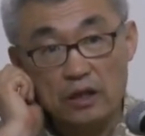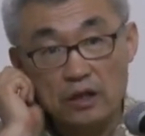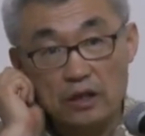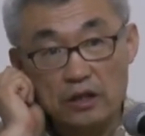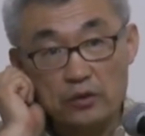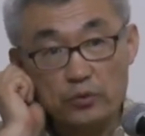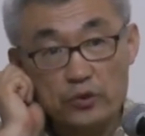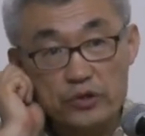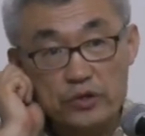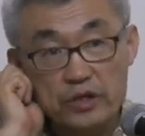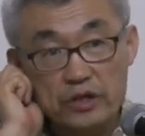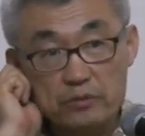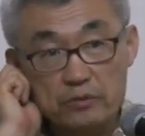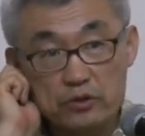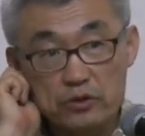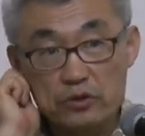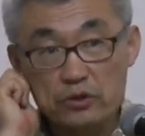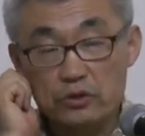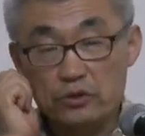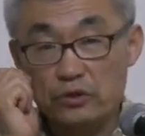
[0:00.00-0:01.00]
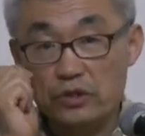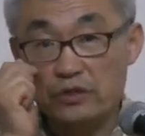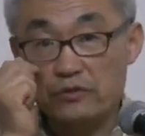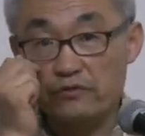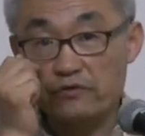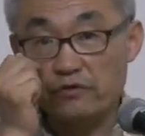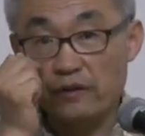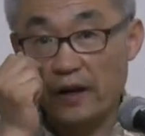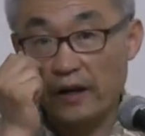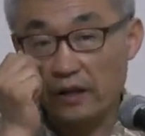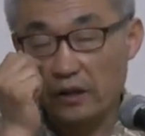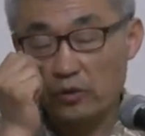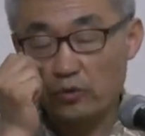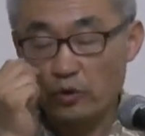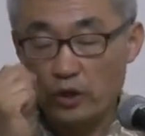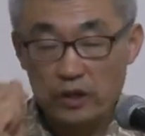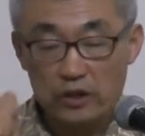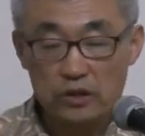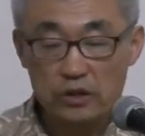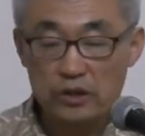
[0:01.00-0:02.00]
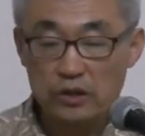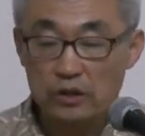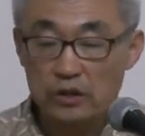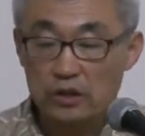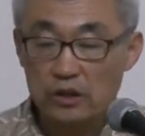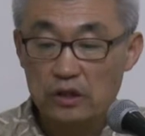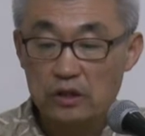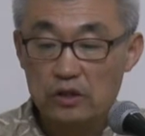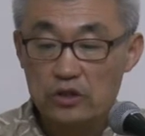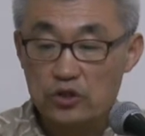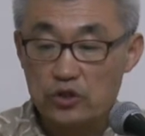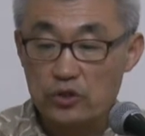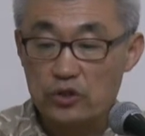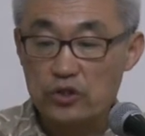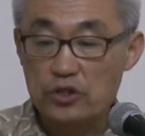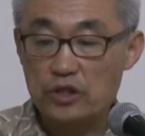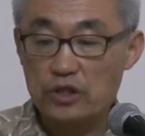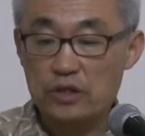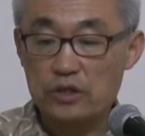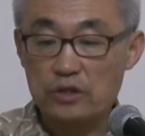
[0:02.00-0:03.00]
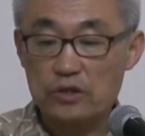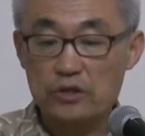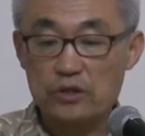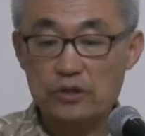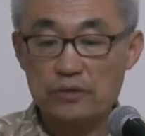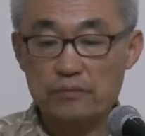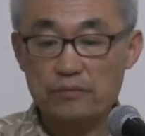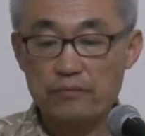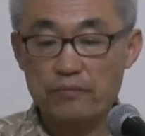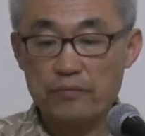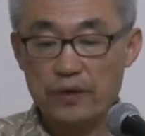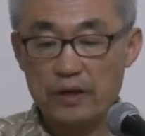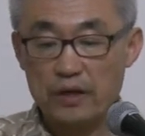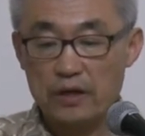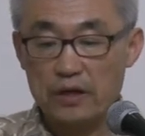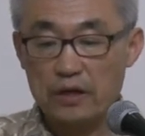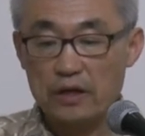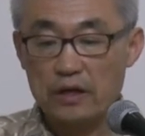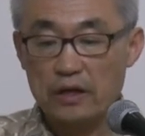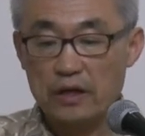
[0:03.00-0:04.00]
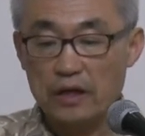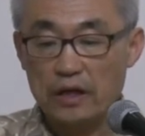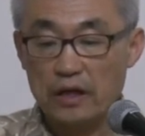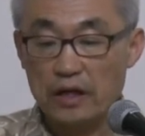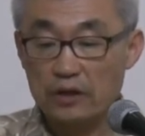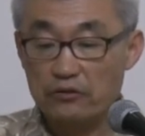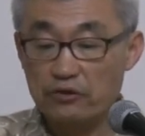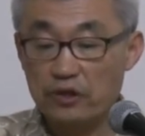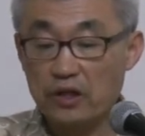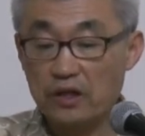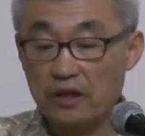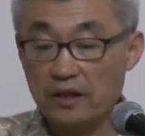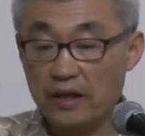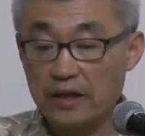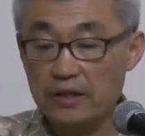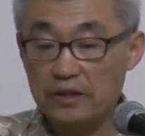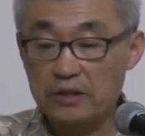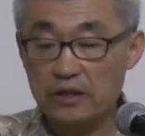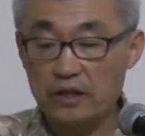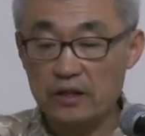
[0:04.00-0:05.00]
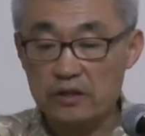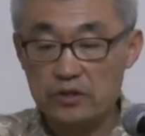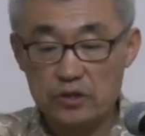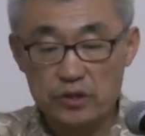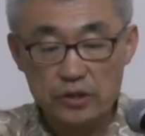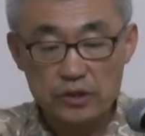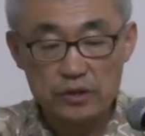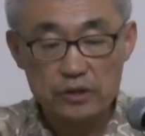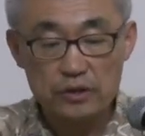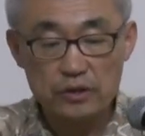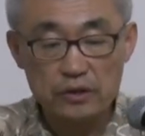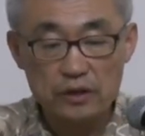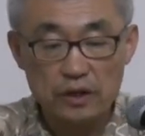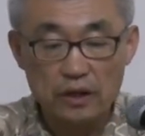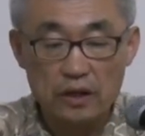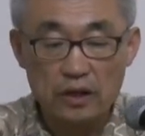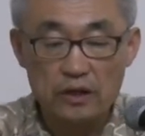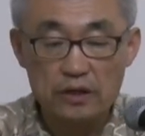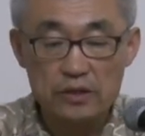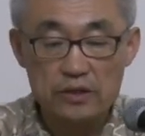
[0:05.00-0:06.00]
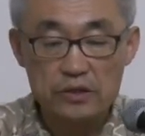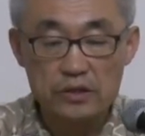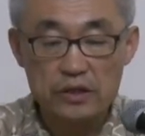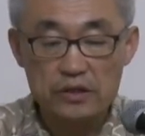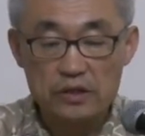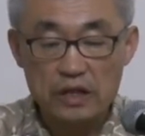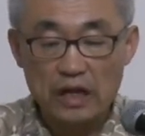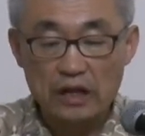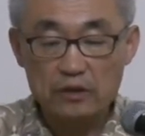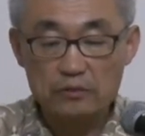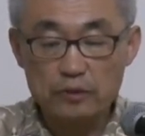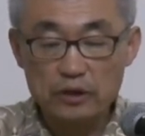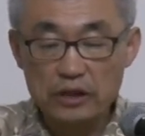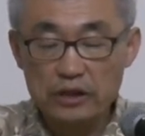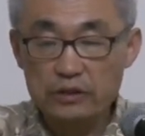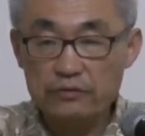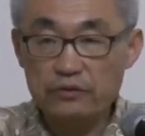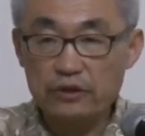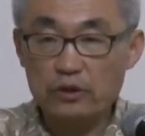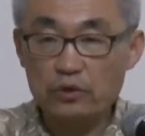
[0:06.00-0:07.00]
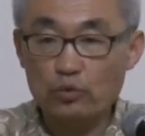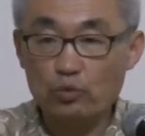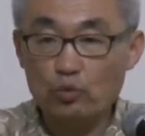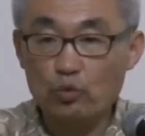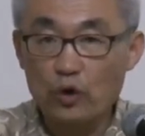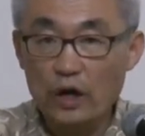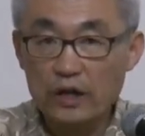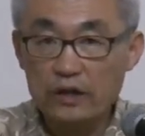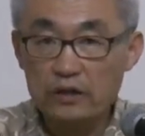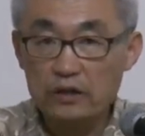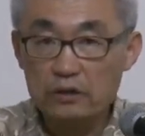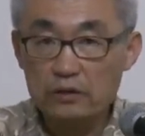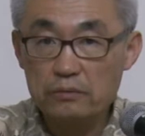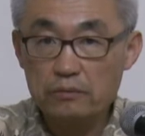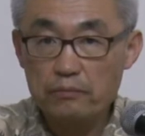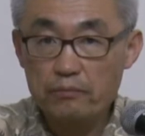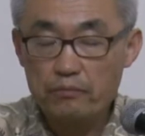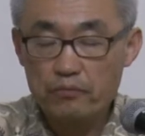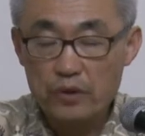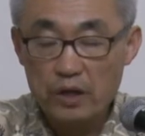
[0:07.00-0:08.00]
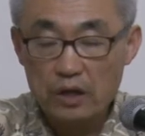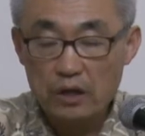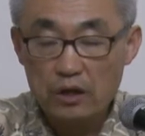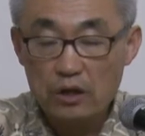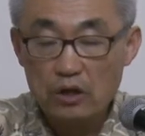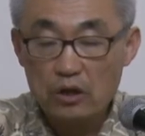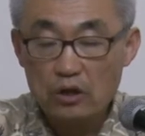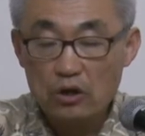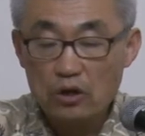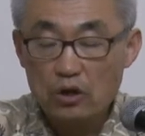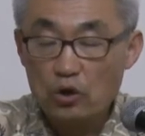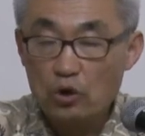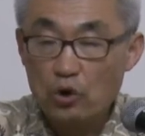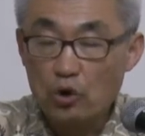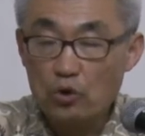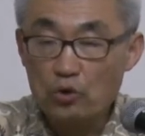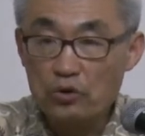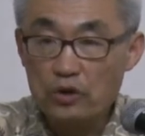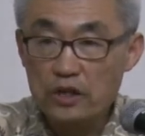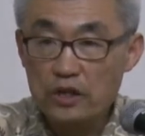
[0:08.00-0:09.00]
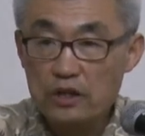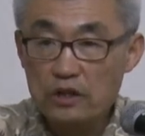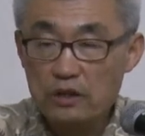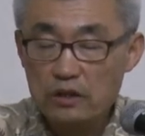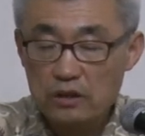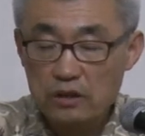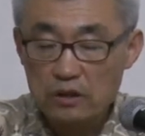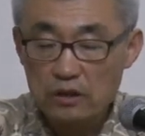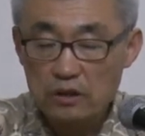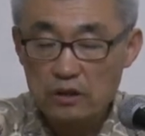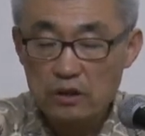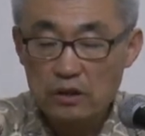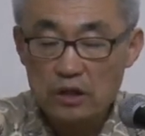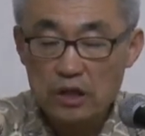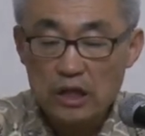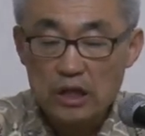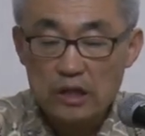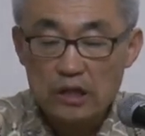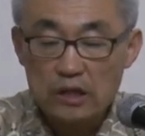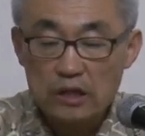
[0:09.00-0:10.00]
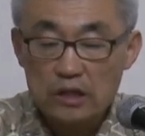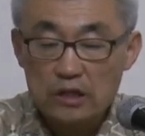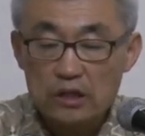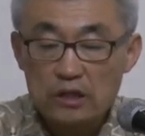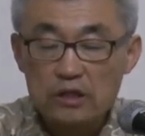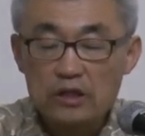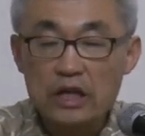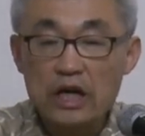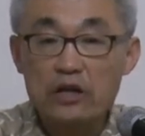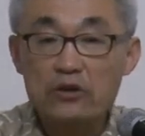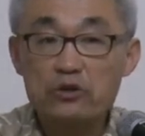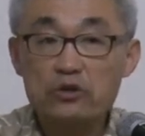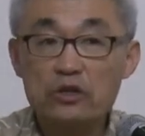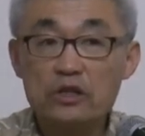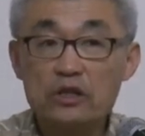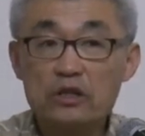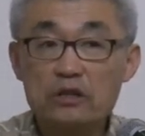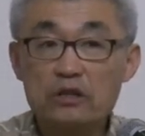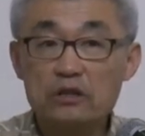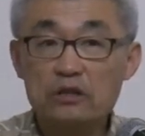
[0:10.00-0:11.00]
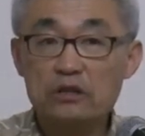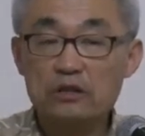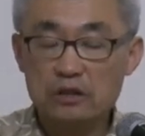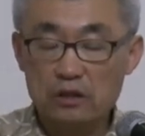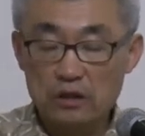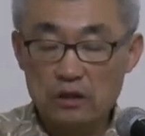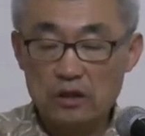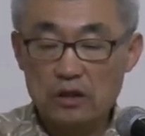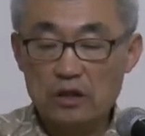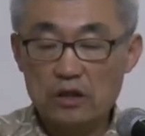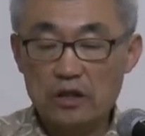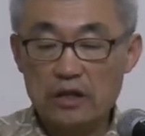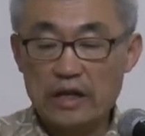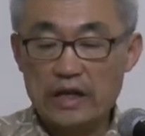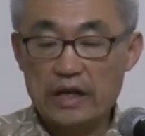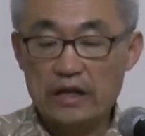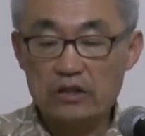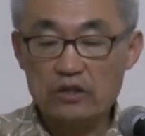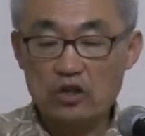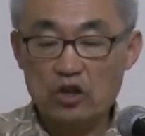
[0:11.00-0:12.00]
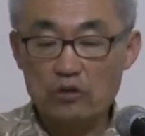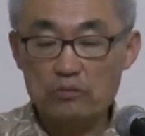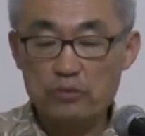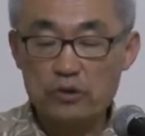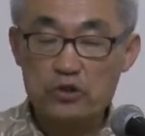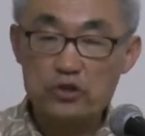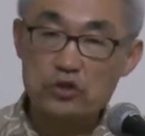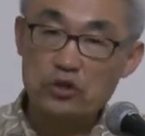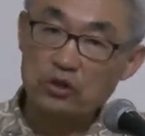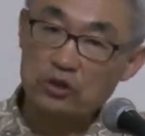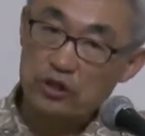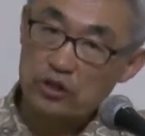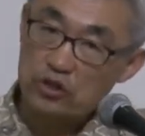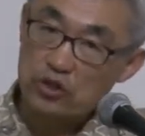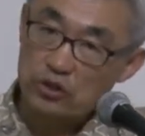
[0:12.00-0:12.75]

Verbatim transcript: it was able to define what church is. And I really like that. It says, I believe in one holy, Catholic, and apostolic